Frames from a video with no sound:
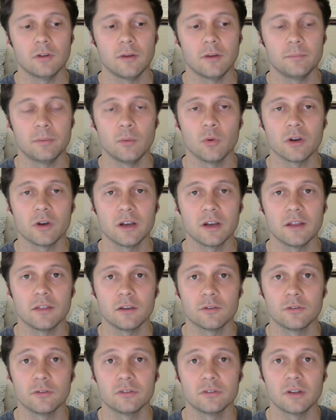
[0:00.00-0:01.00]
been working at
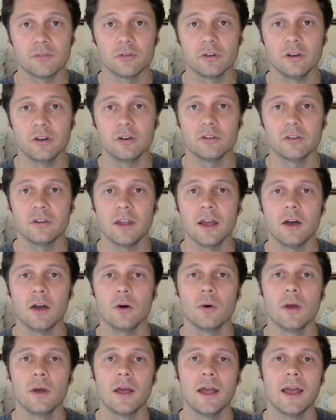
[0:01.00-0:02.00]
this for several years
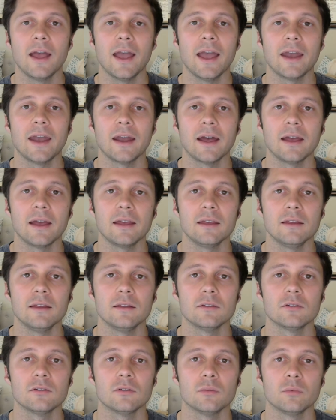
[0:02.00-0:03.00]
now, and
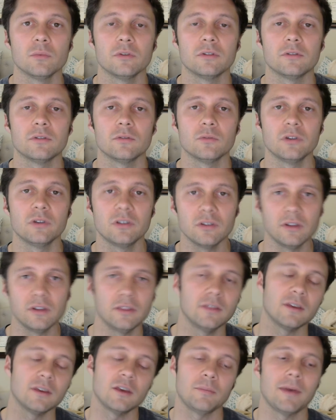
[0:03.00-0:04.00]
I was recently
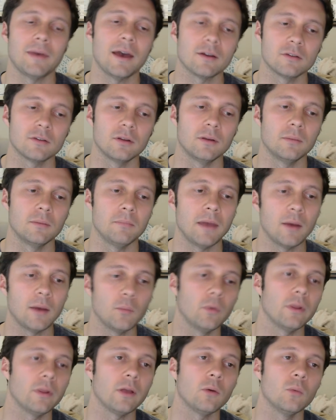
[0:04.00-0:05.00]
thinking back to, man,
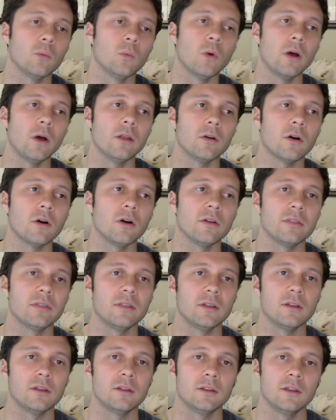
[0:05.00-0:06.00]
what are
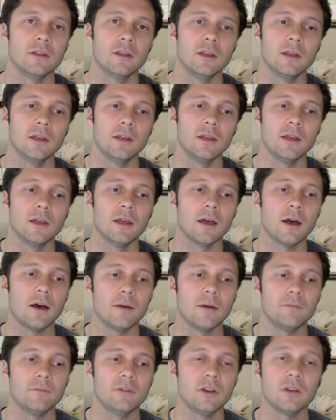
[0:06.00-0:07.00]
the
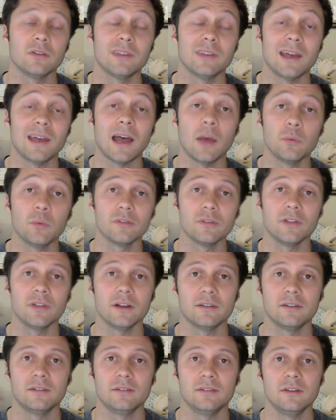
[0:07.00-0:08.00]
videos that I would have
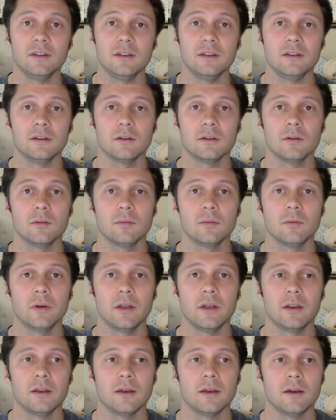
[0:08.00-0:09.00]
liked to see
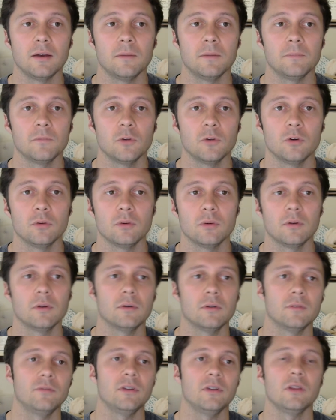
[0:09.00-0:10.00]
when, or
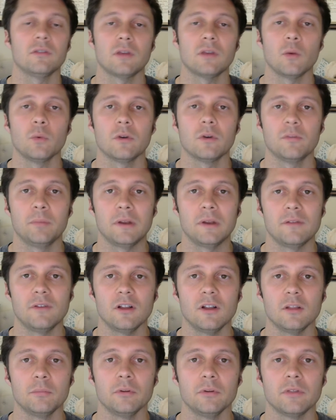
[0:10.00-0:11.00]
videos that would have been
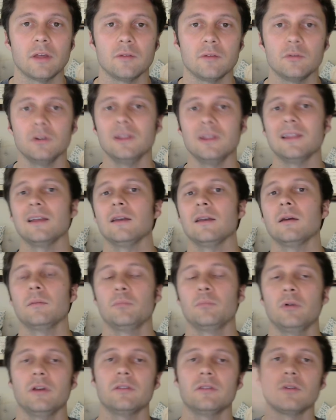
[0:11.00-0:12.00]
available that really
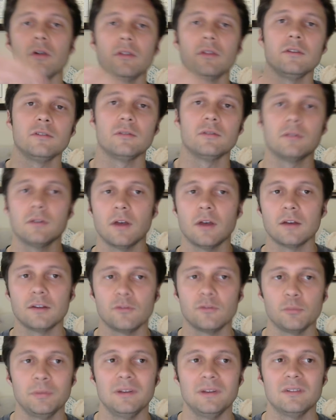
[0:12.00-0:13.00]
brings all these
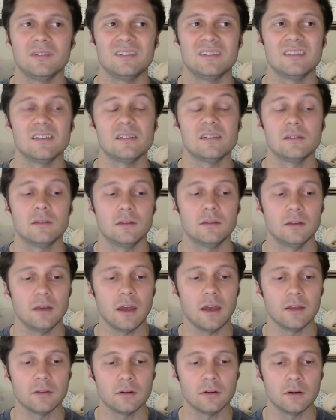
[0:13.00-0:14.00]
different pieces
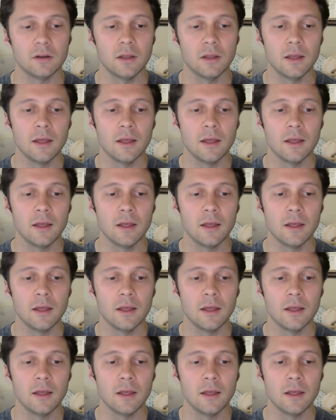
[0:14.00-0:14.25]
together.